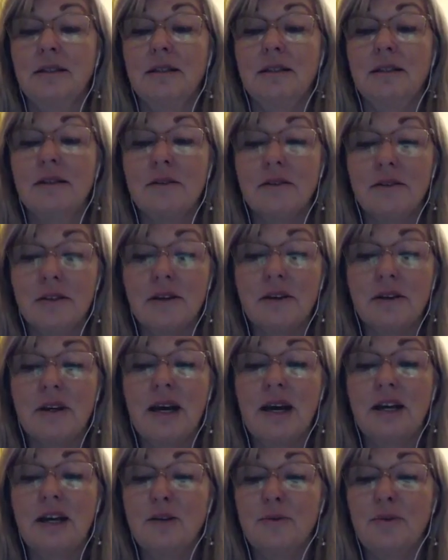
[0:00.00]
So it's
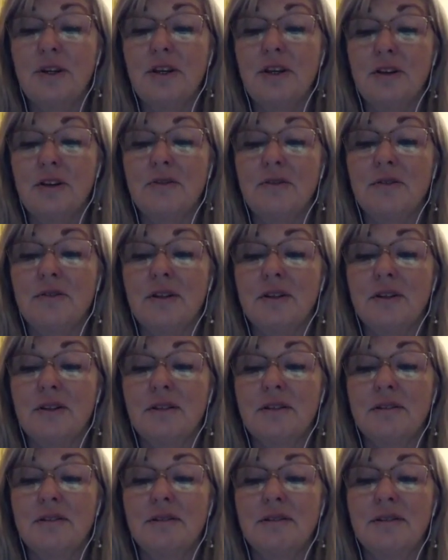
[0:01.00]
okay to be
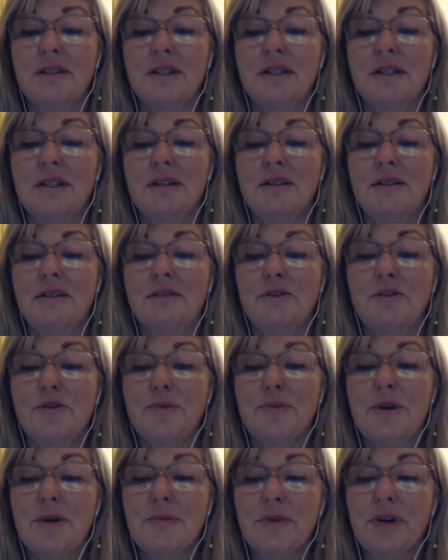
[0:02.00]
nervous.
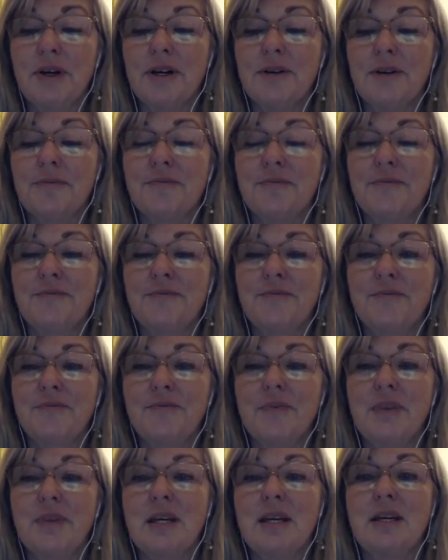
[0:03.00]
Remember,
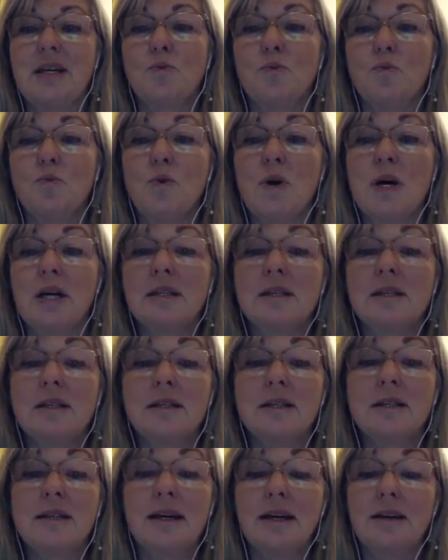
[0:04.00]
it's one
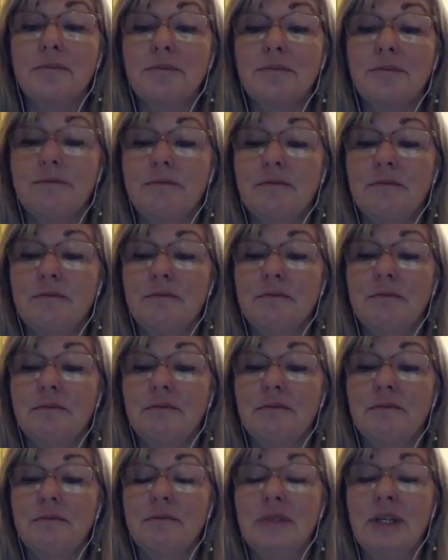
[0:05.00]
step
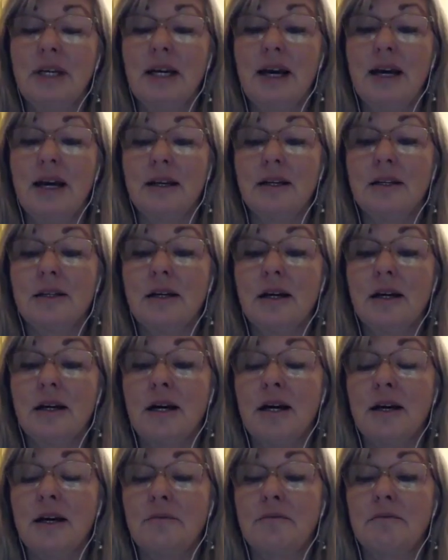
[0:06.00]
at a
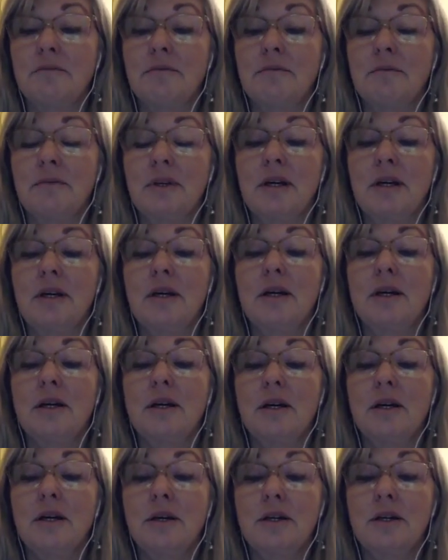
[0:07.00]
time
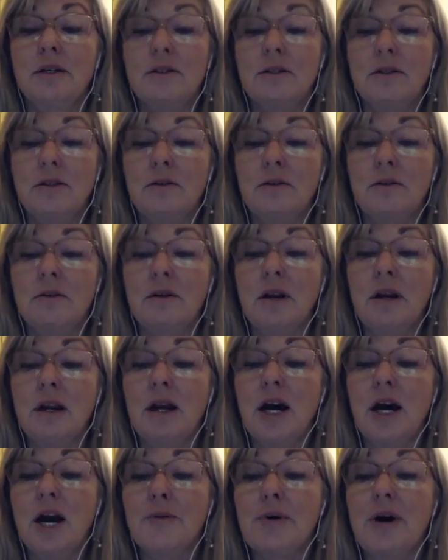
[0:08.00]
to
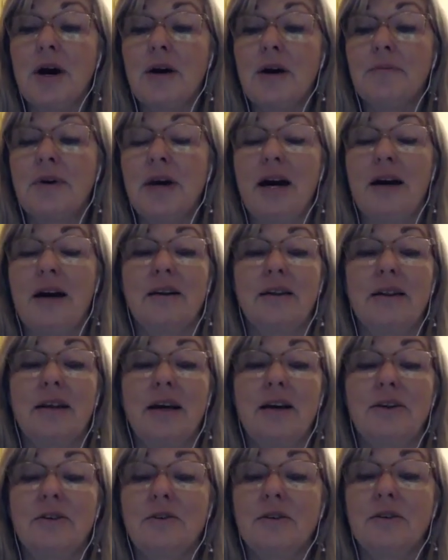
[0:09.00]
climb up out of
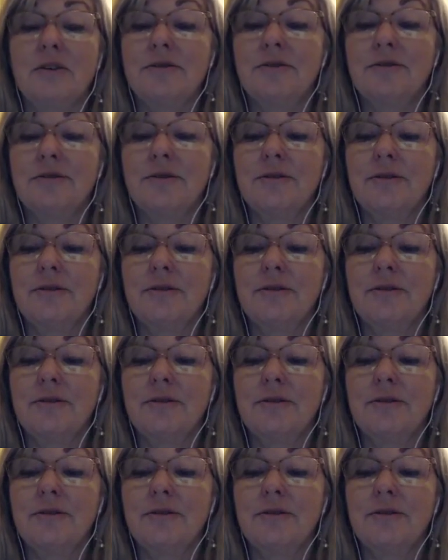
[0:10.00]
that trough,